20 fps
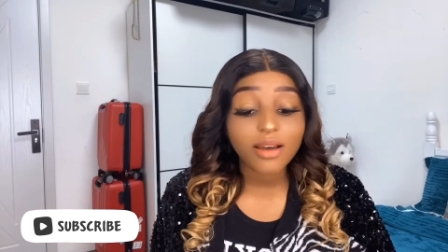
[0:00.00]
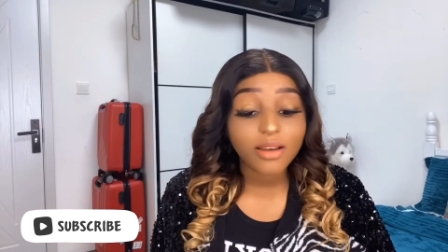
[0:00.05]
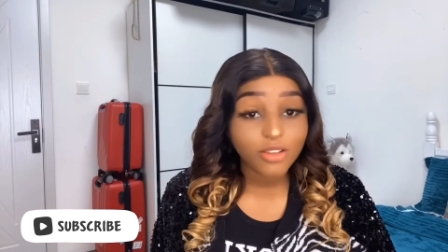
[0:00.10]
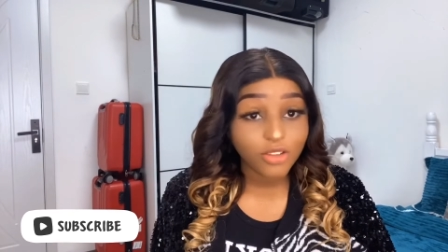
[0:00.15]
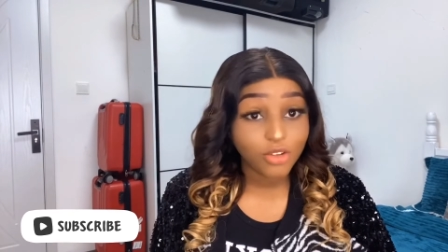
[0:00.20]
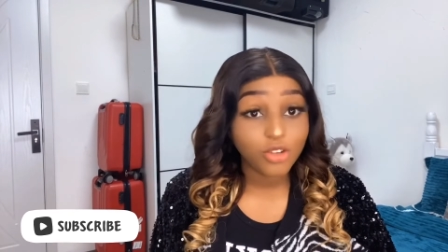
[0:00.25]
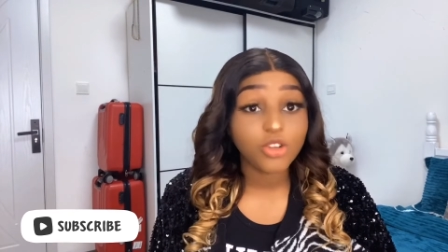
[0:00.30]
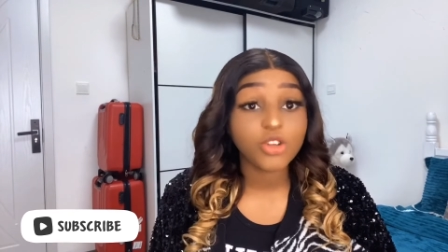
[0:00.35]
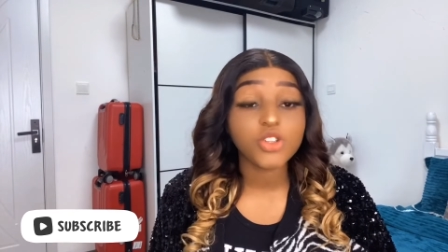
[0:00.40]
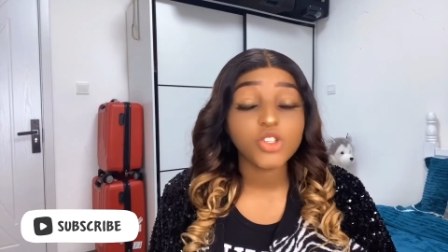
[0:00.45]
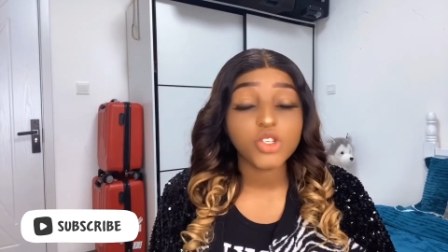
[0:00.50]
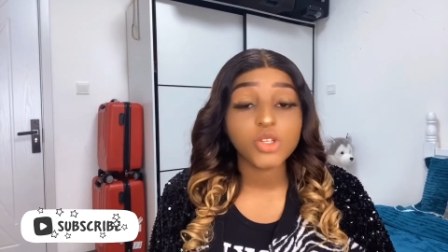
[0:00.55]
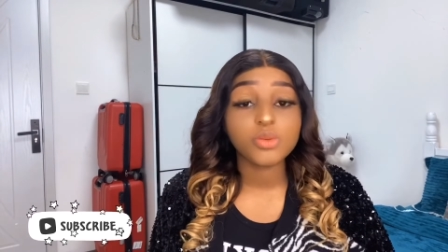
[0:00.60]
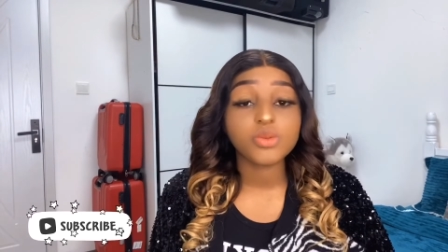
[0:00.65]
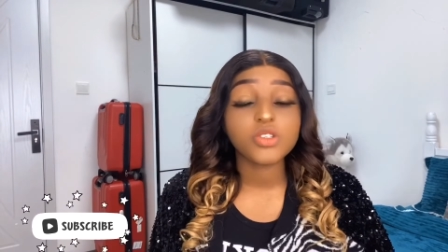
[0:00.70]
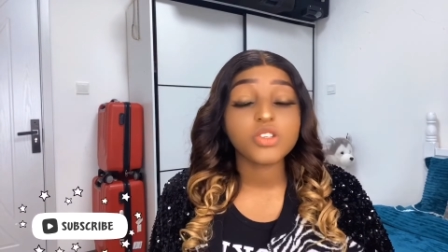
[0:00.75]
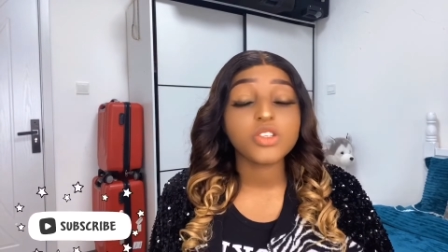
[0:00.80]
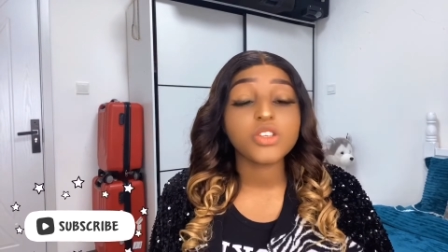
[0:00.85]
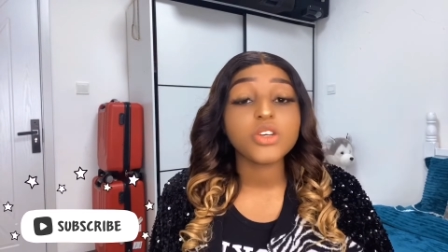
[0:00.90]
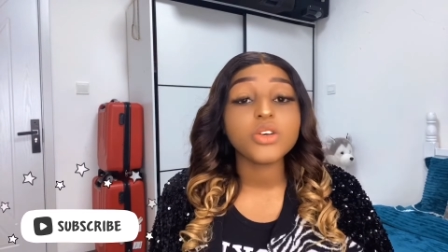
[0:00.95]
youtube
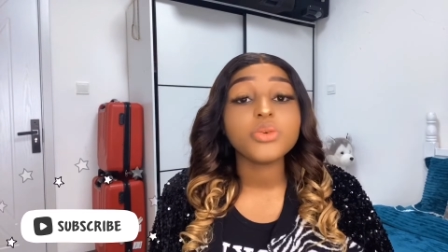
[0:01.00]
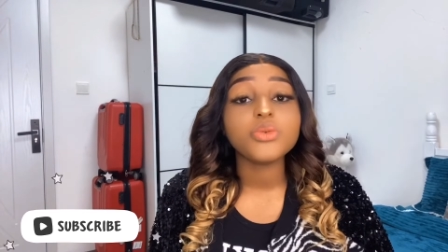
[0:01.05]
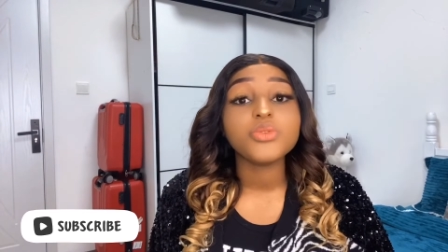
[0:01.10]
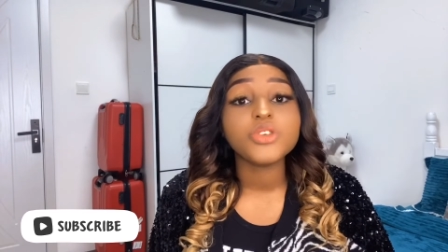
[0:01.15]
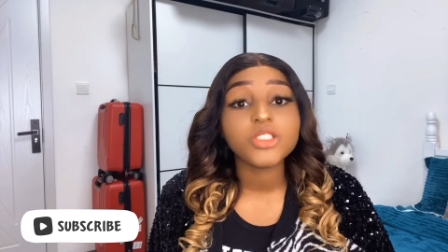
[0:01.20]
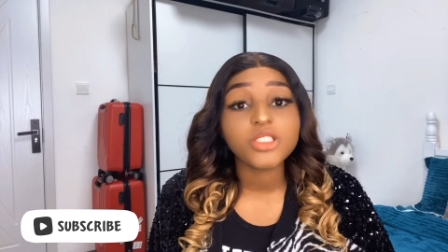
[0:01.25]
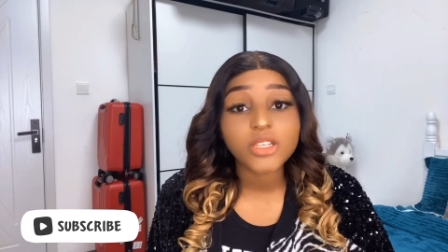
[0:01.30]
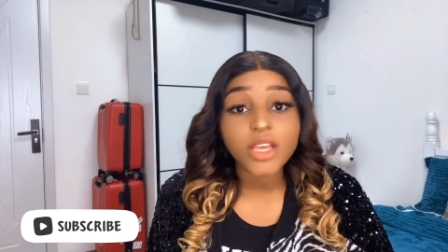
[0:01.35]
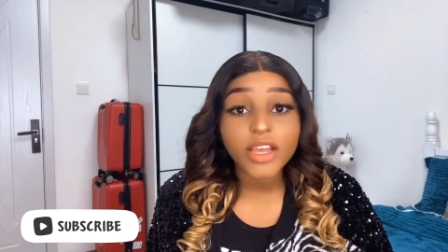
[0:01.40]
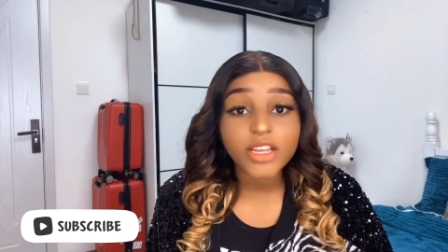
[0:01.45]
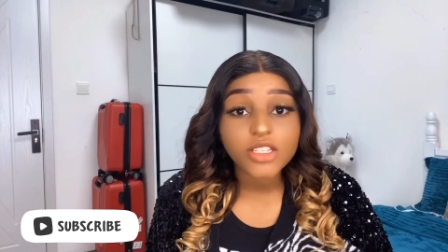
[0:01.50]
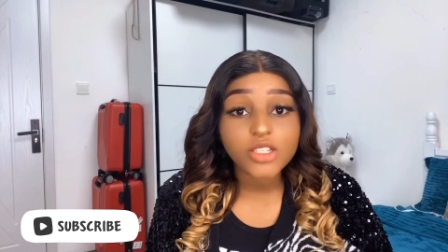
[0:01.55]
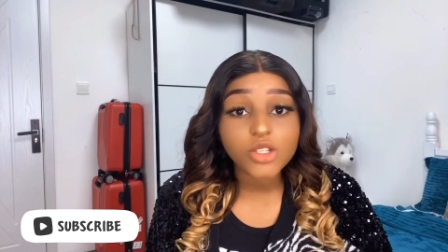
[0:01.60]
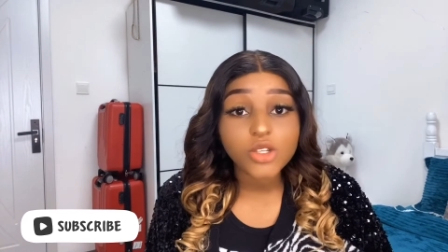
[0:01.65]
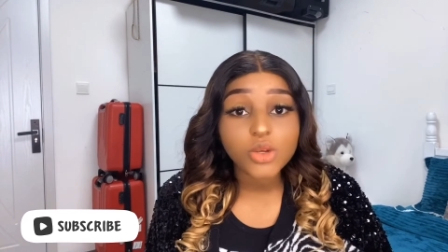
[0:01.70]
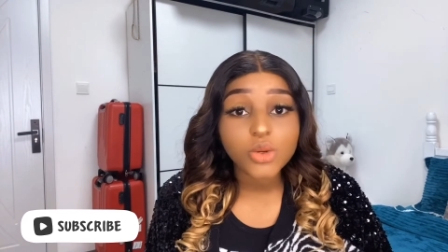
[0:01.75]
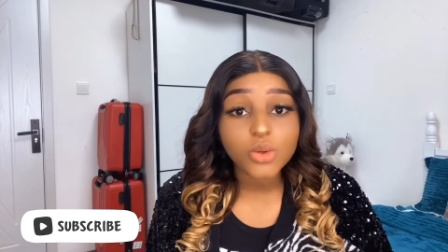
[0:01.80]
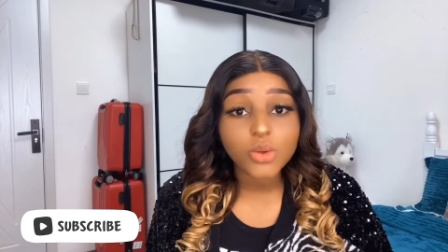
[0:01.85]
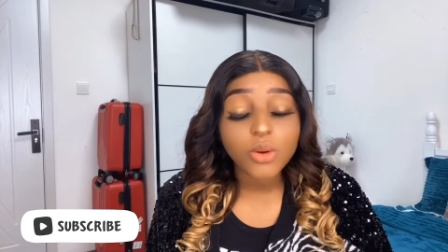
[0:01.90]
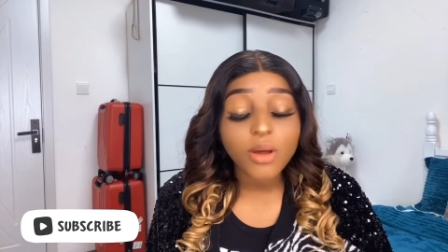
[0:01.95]
still rejects
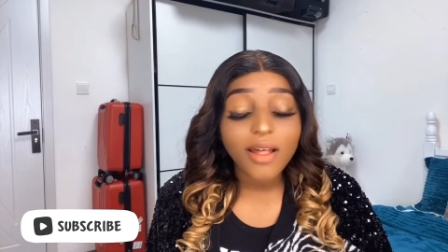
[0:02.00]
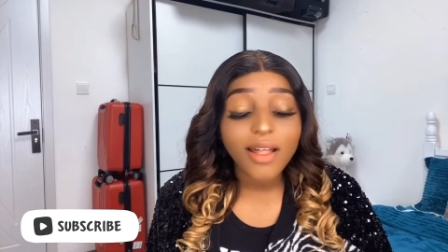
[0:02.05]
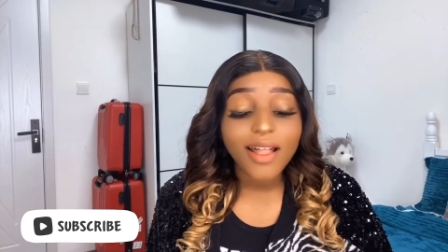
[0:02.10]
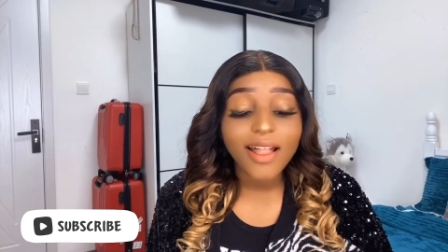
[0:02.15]
you